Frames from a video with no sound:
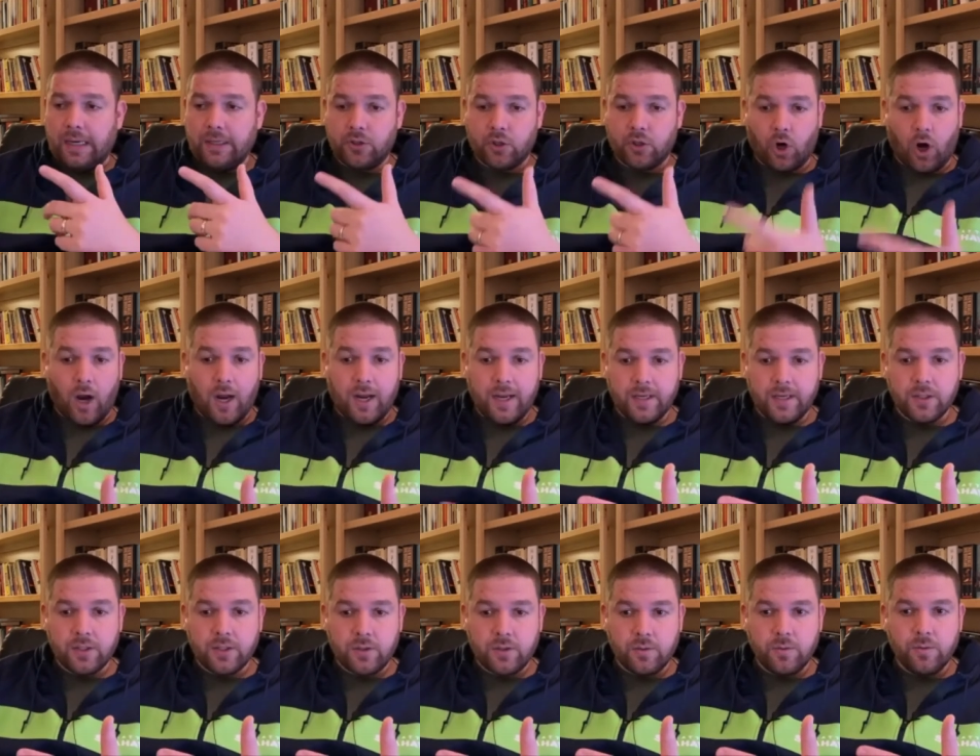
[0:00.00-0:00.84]

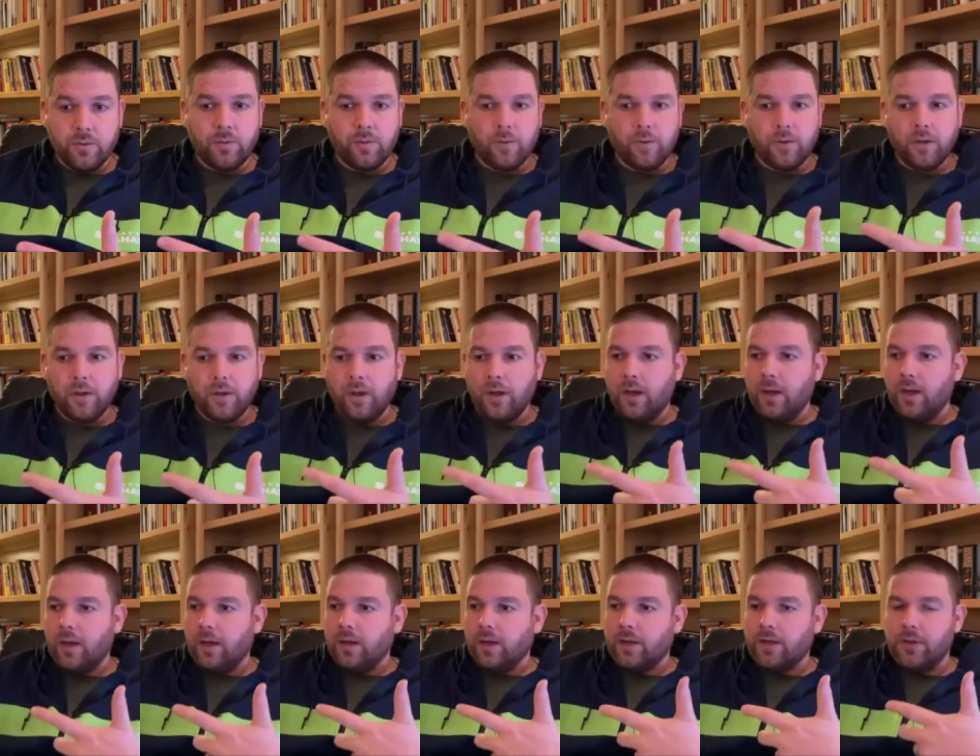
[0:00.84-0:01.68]
trying to
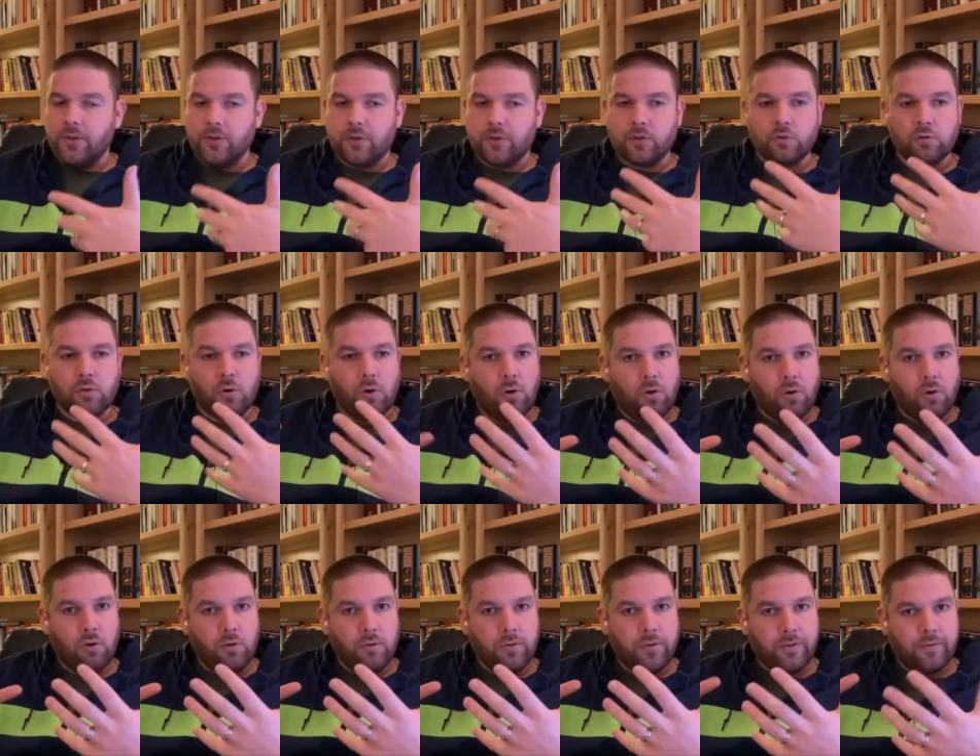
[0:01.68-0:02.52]

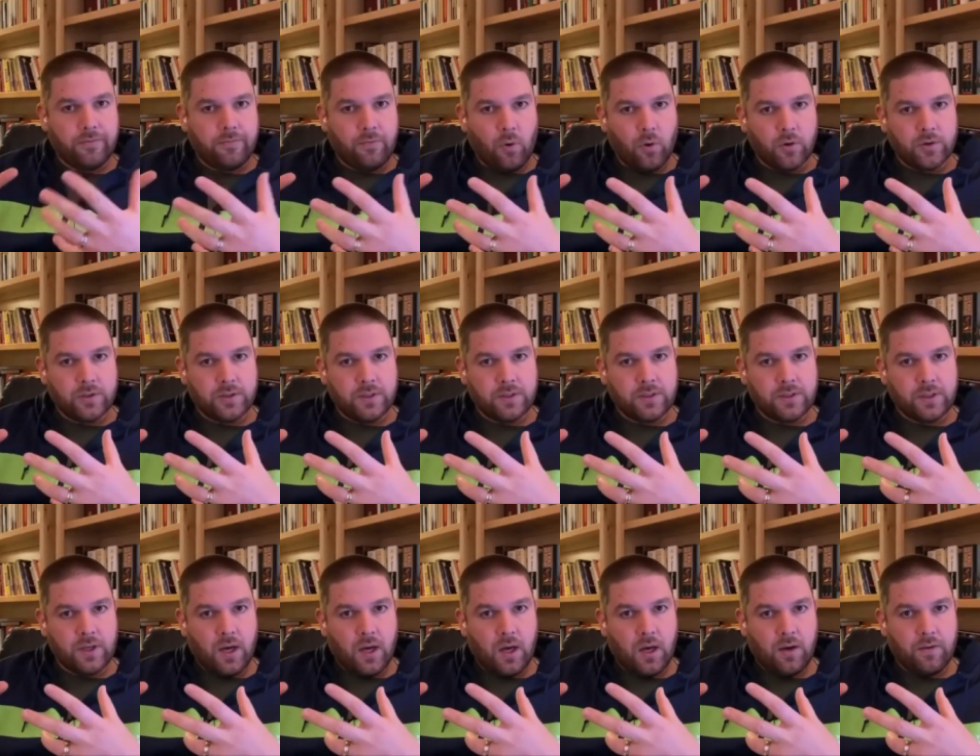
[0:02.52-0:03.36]
control the forces
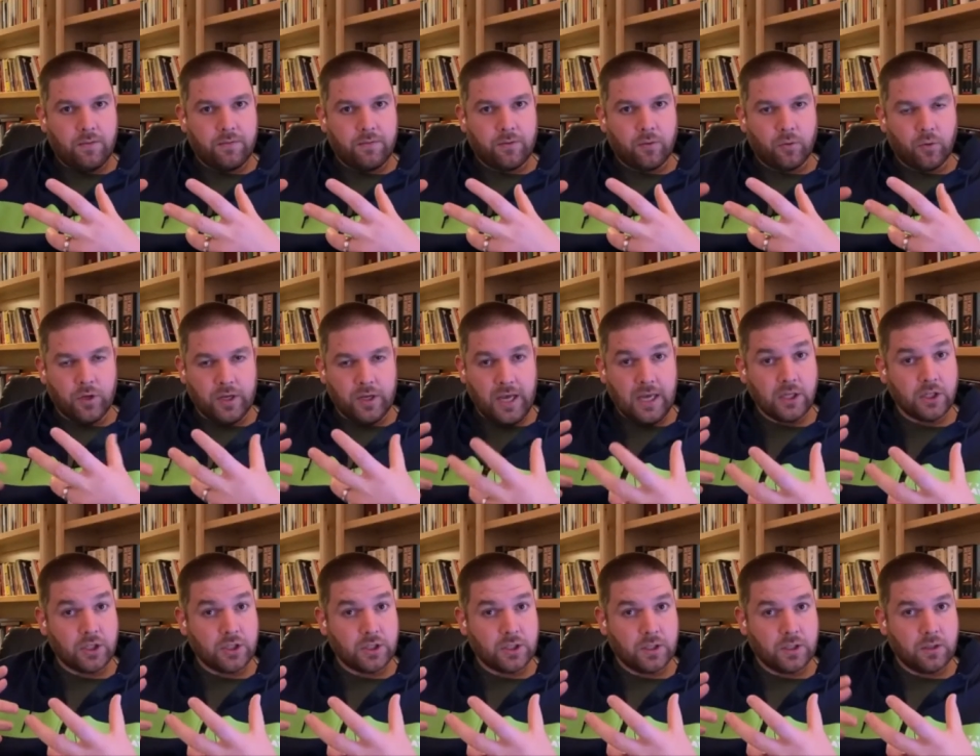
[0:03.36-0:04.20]
of
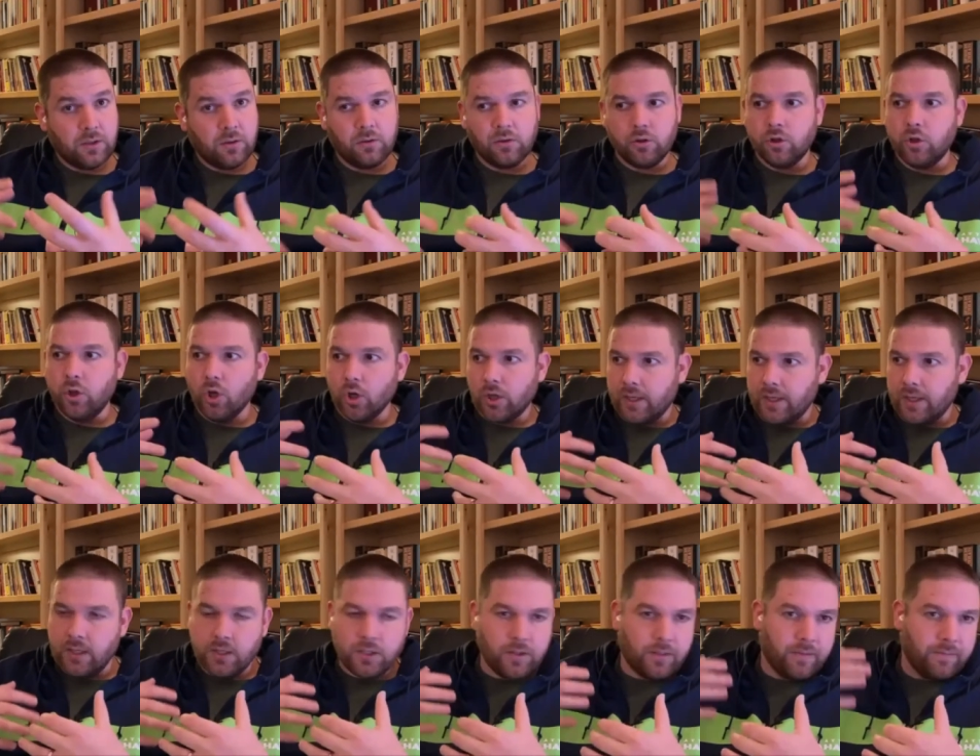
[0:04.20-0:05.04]
creation, look
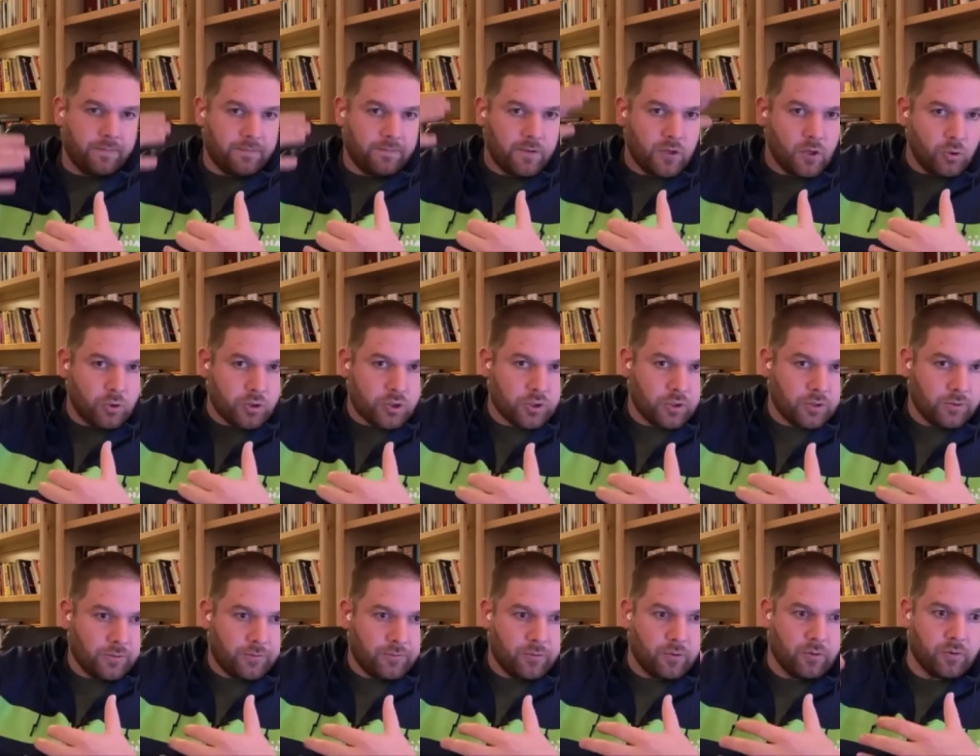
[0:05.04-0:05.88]
into the
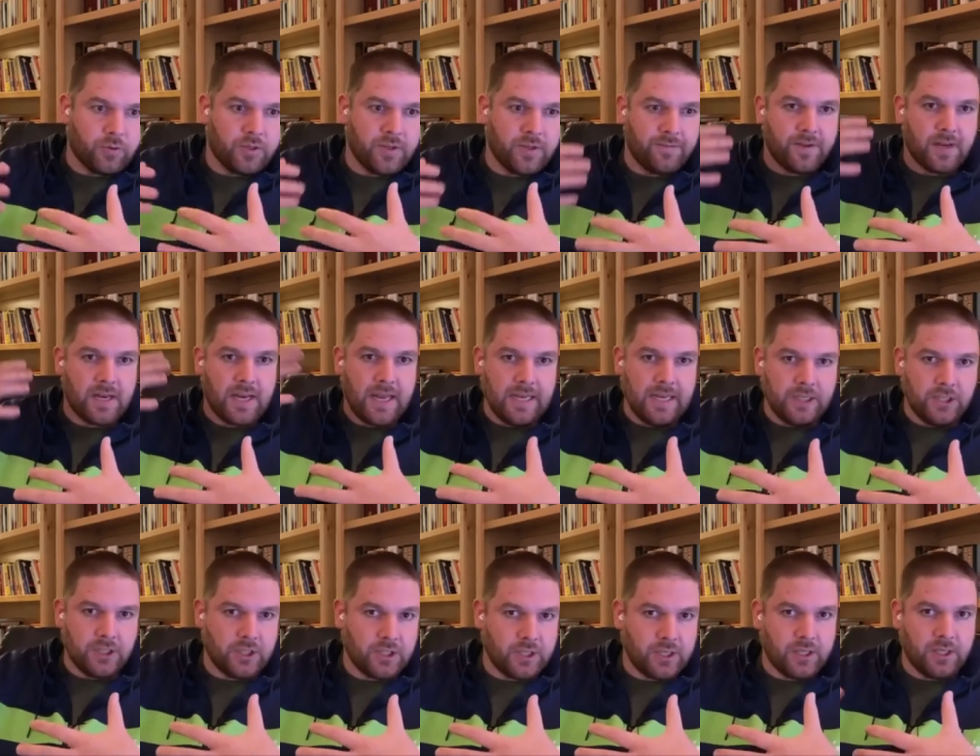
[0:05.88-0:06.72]
future through
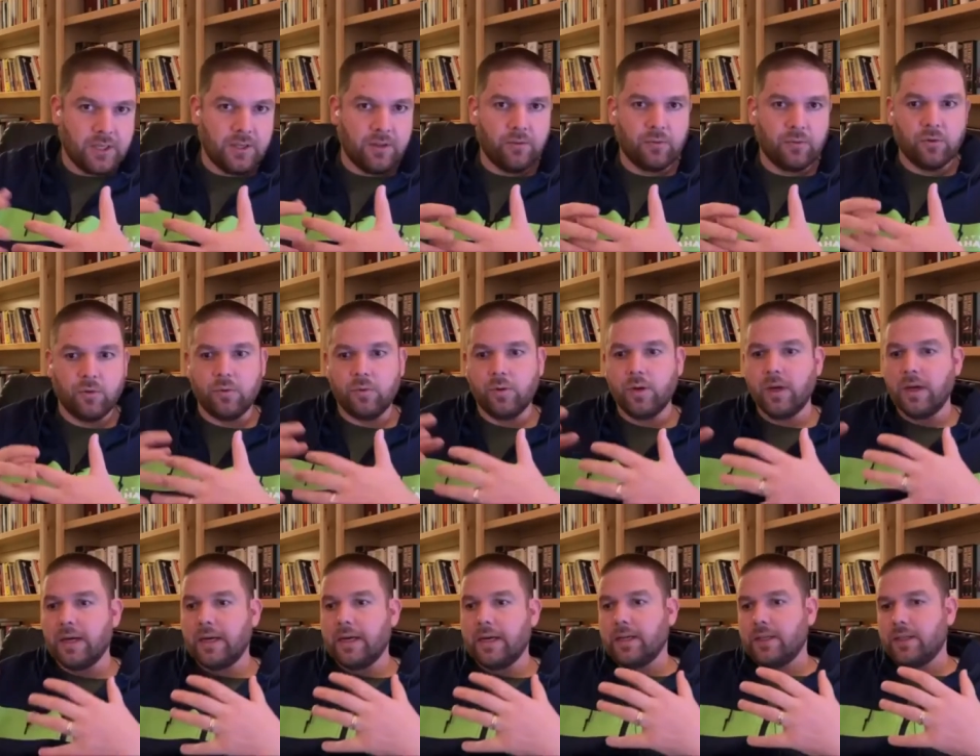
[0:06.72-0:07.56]
divination, through
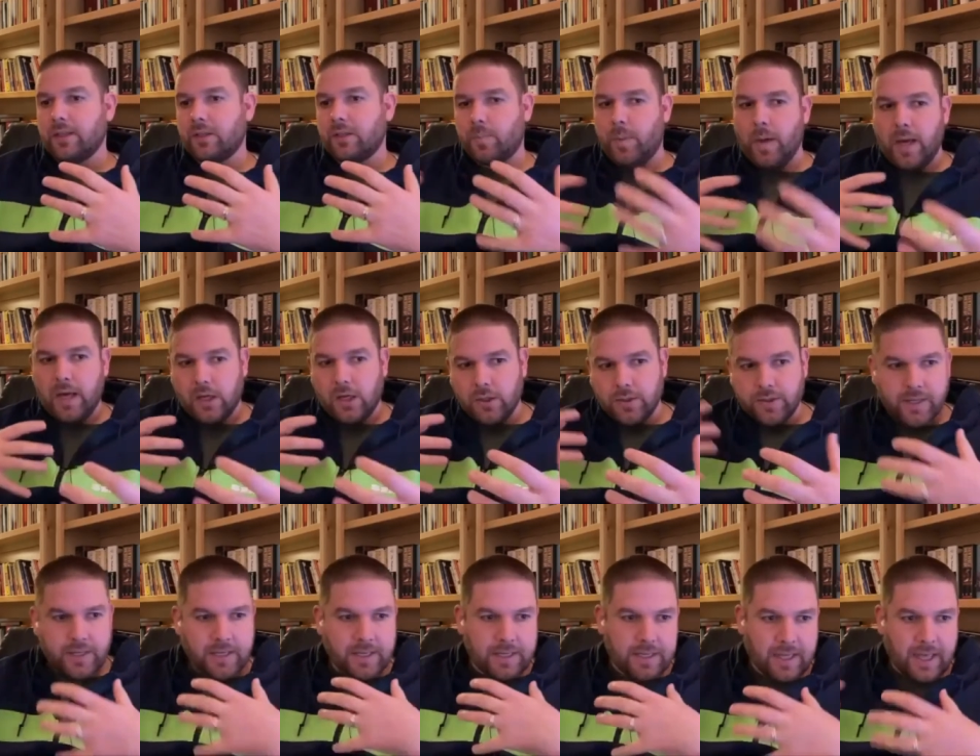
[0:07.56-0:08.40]
spells
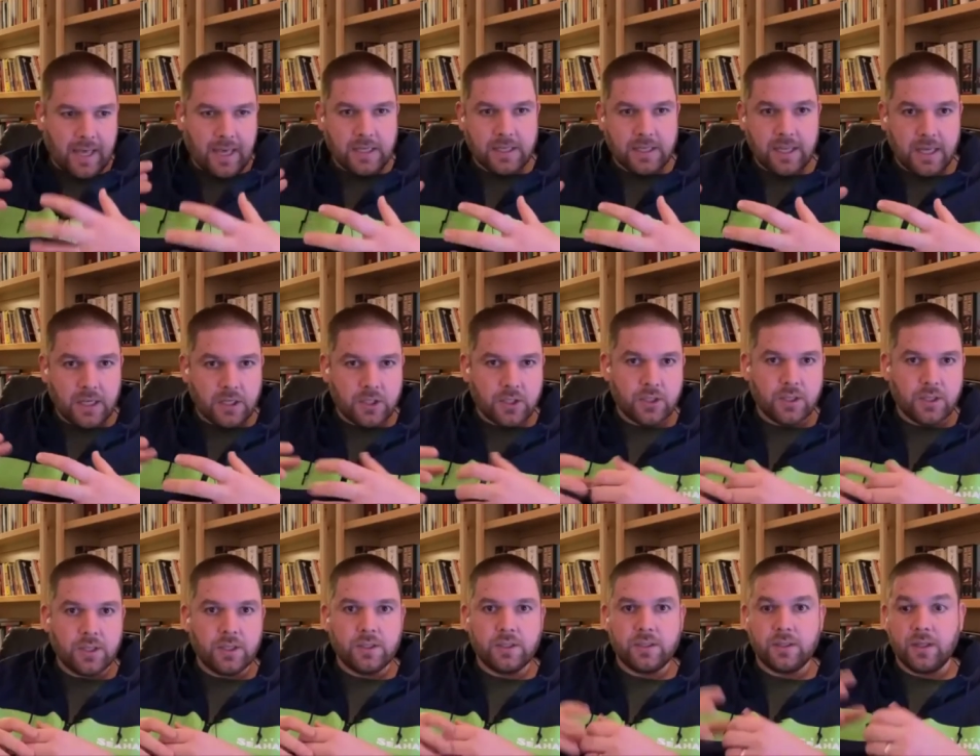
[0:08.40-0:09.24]
and
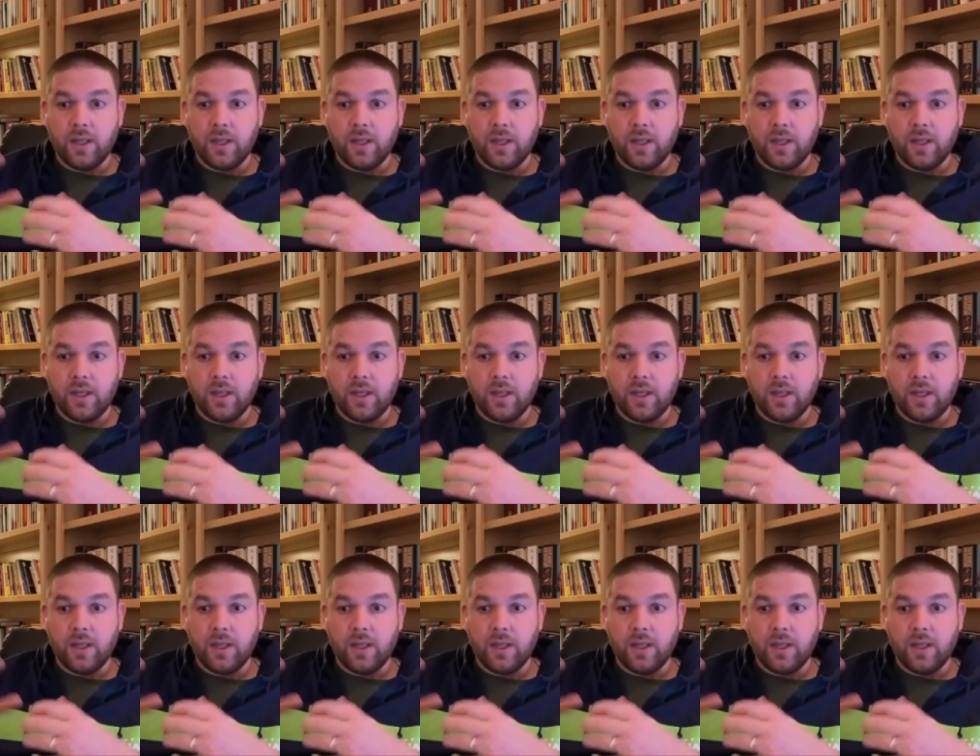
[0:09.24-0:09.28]
incantations.